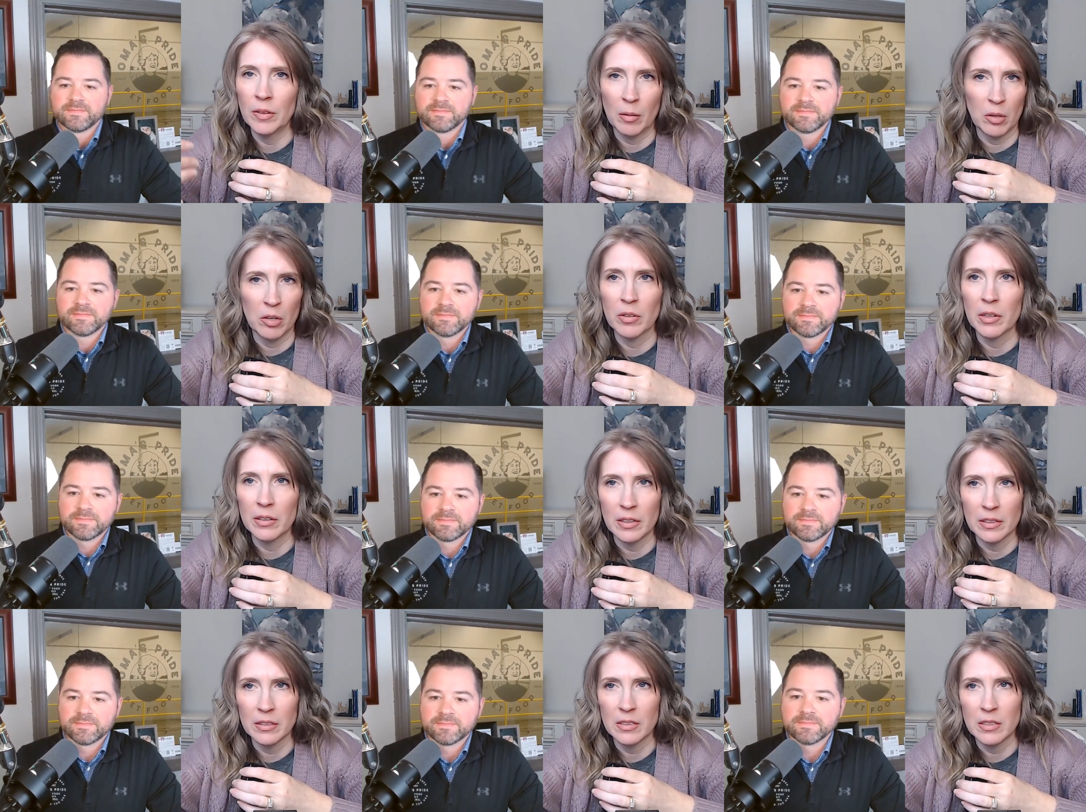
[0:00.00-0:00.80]
Speaker 1: family run.
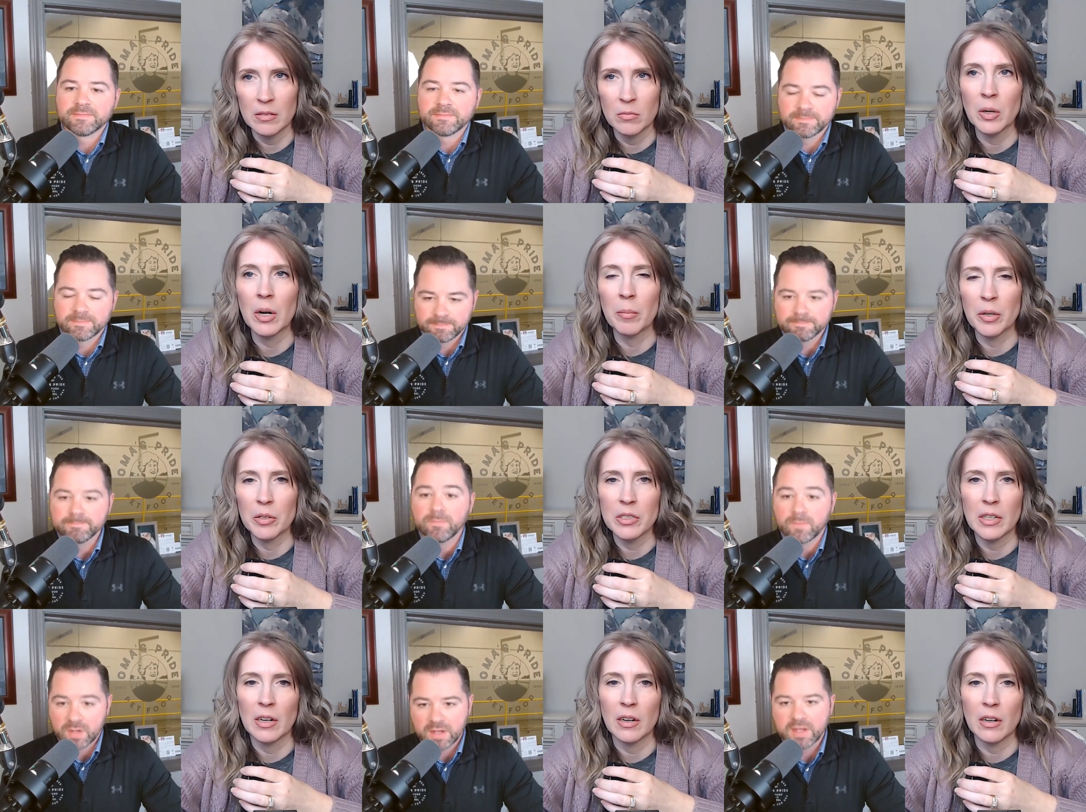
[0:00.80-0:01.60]
That's what I'm
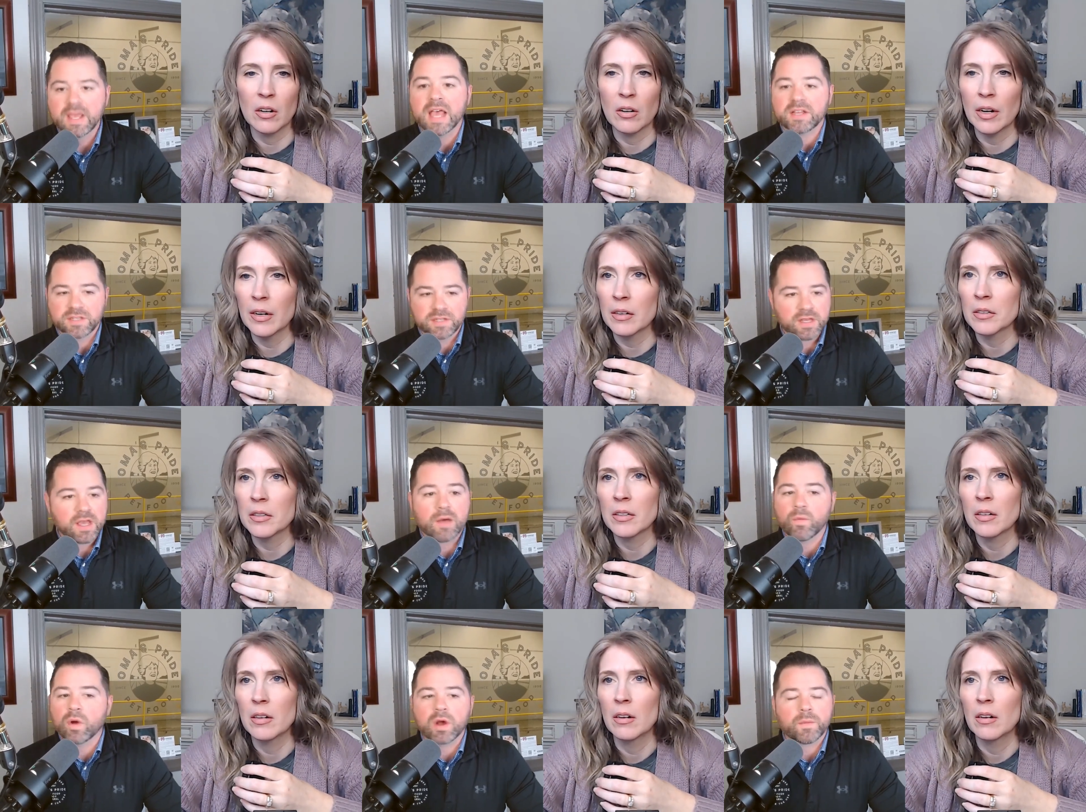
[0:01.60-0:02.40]
understanding,
Speaker 2: correct? Yes.
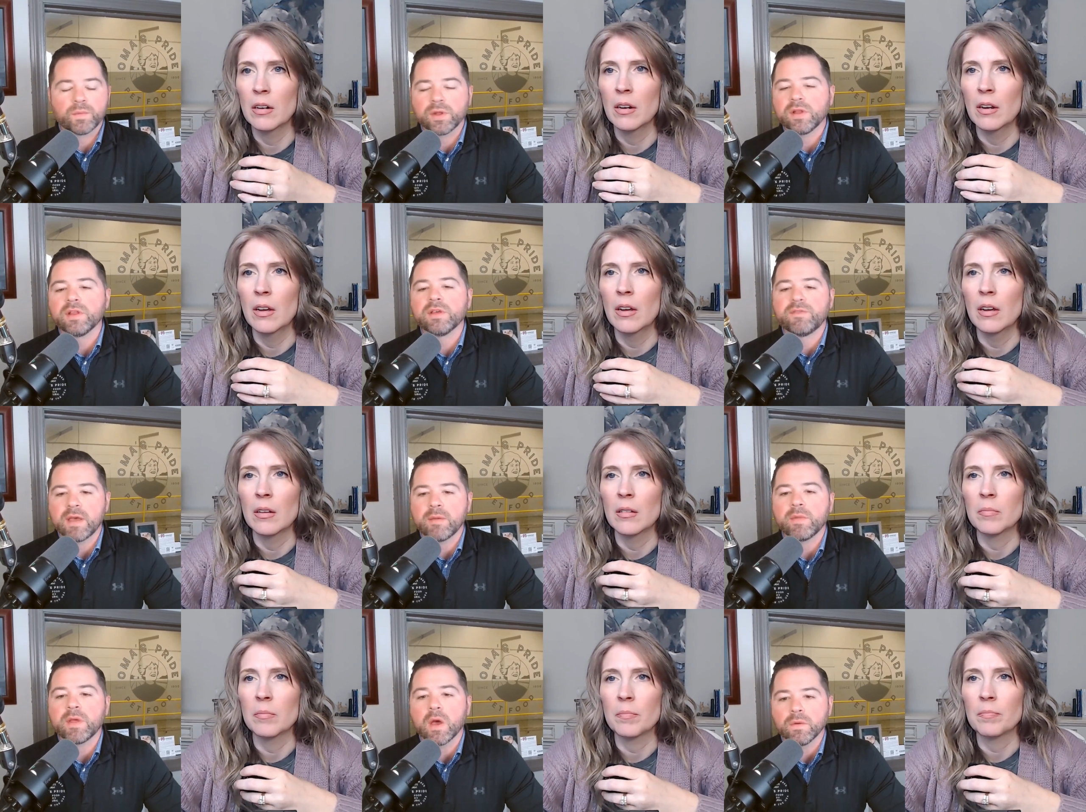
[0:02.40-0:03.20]
Yep. We're completely
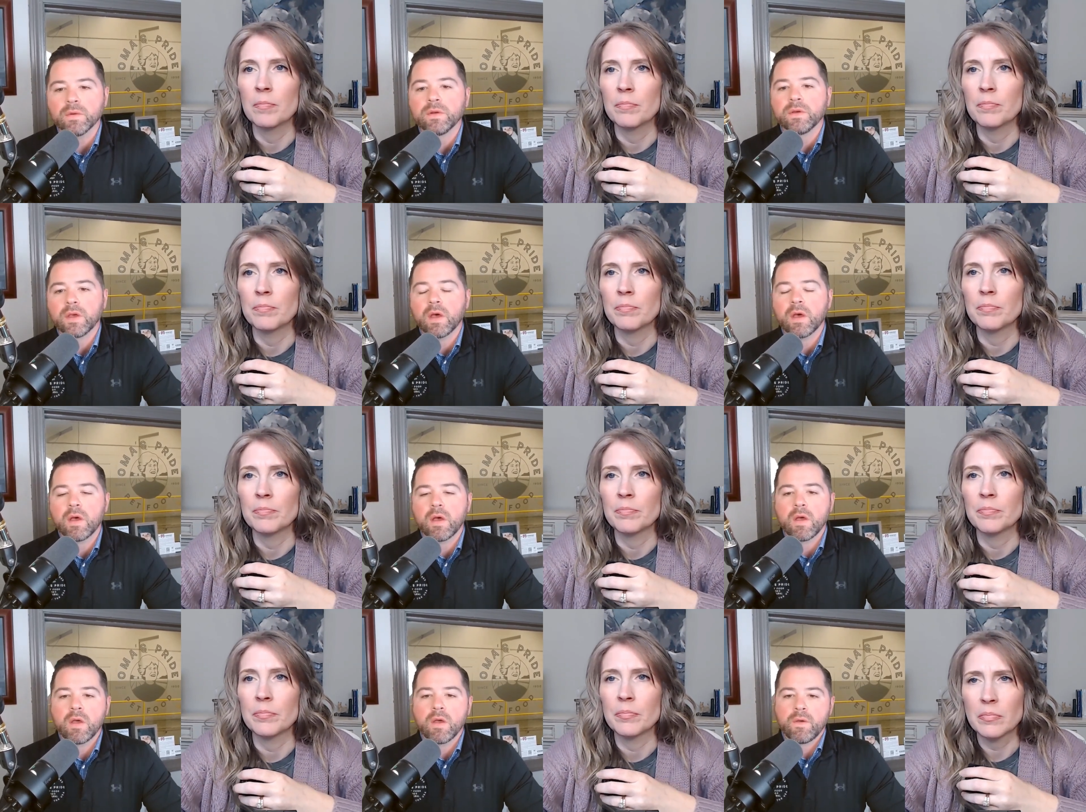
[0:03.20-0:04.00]
family owned.
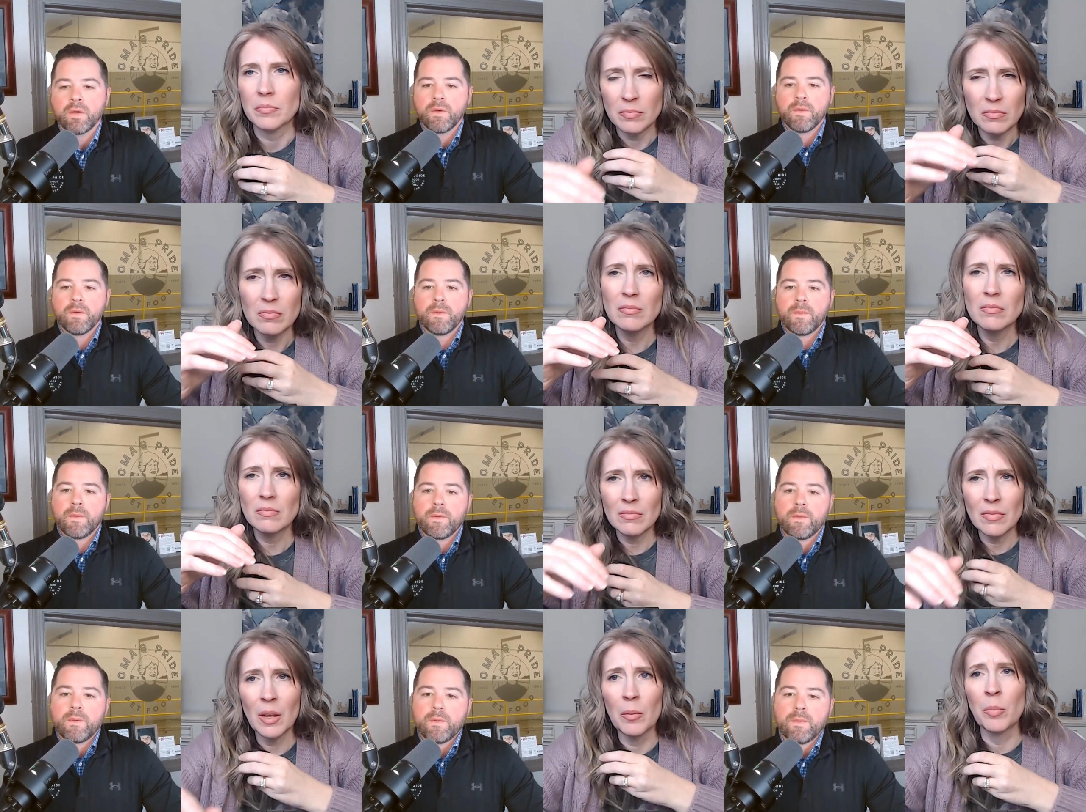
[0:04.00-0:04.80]
Yep.
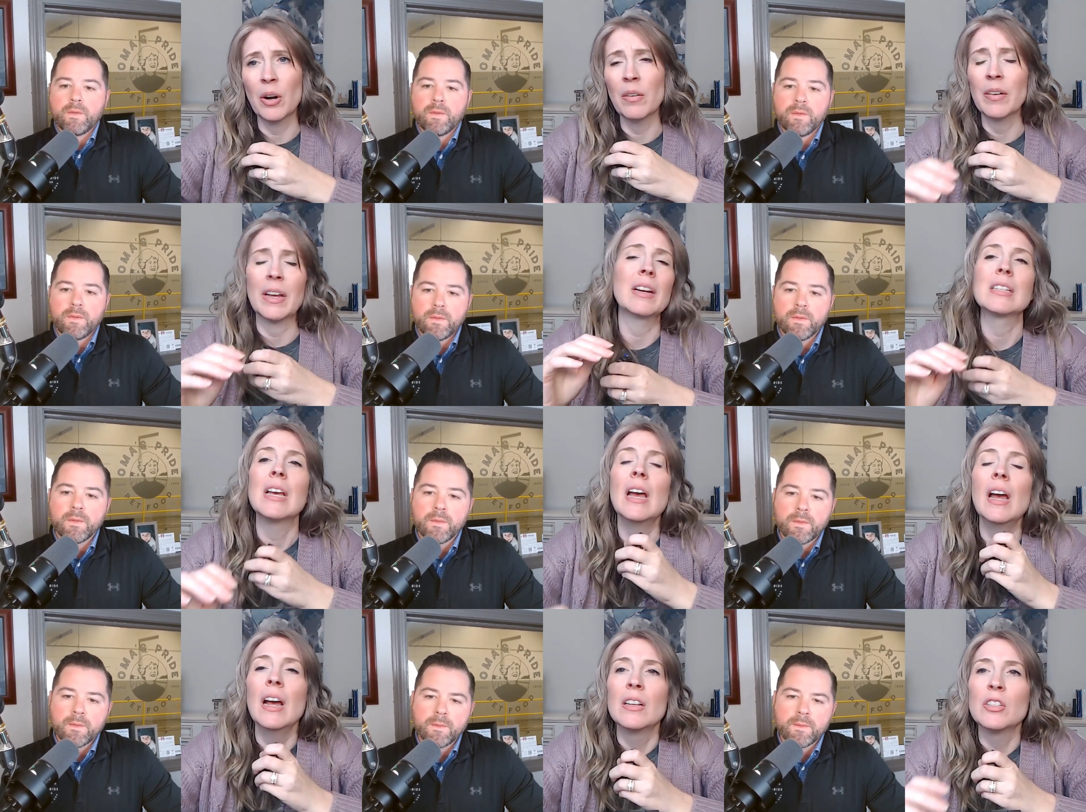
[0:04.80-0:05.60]
Speaker 1: Perfect.
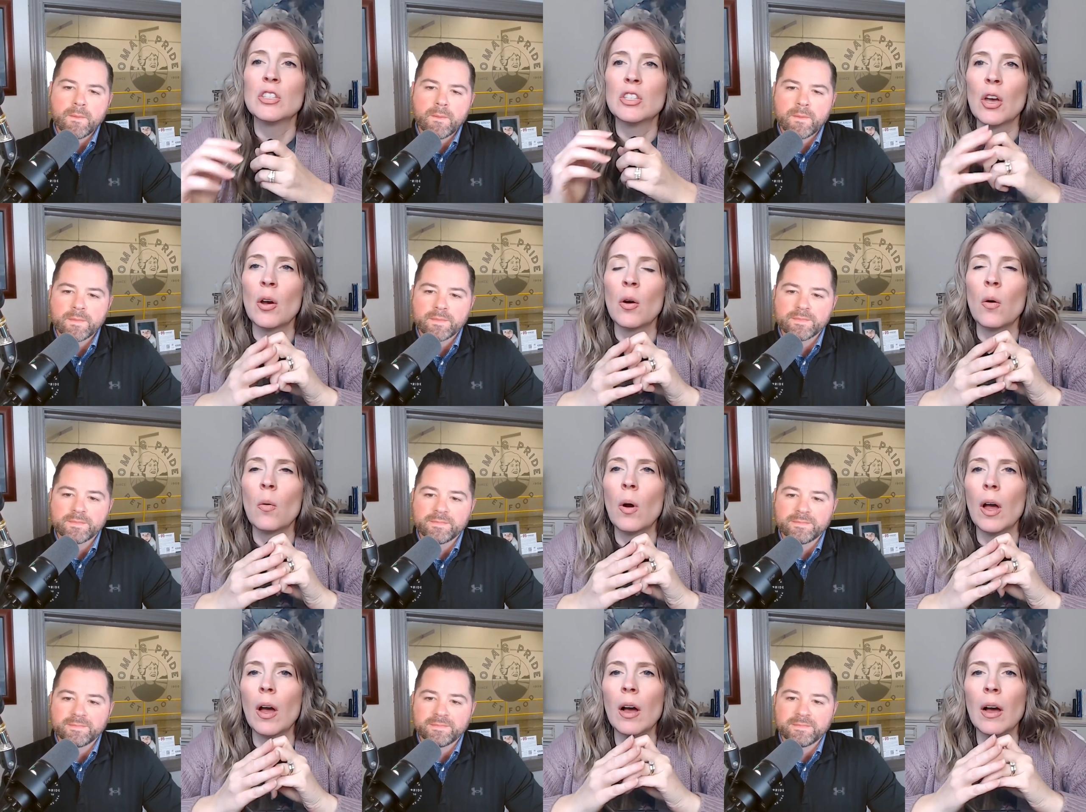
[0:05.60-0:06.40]

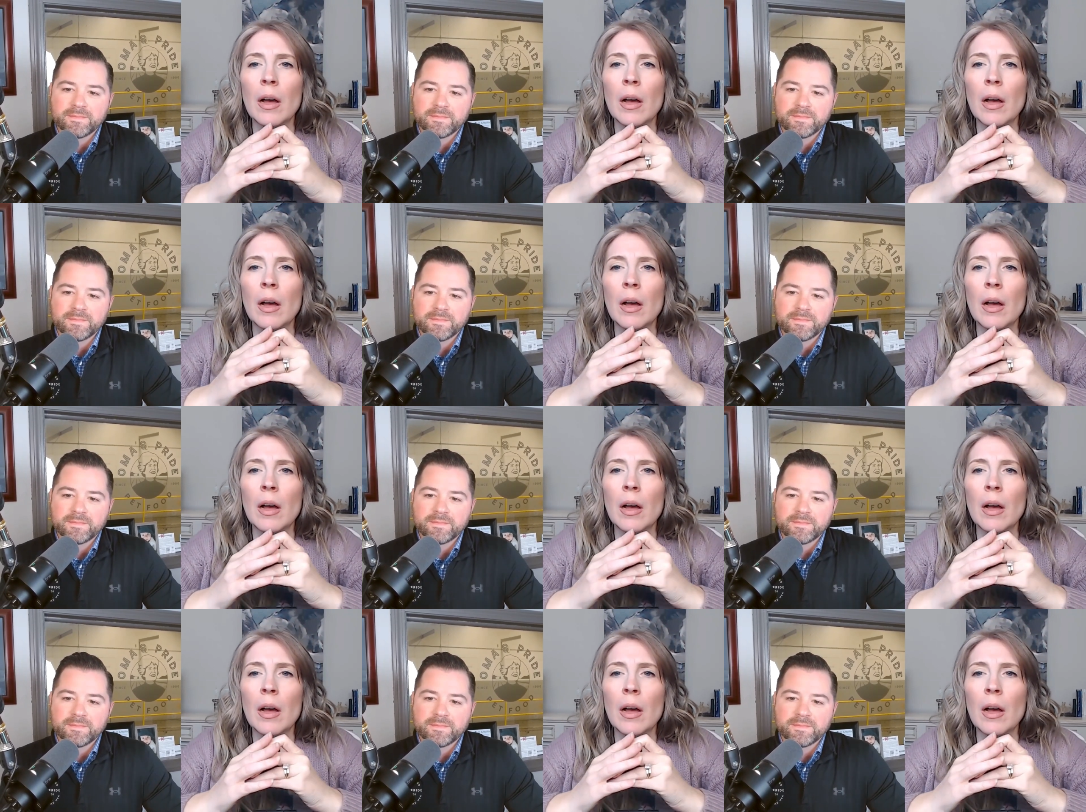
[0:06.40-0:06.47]
So,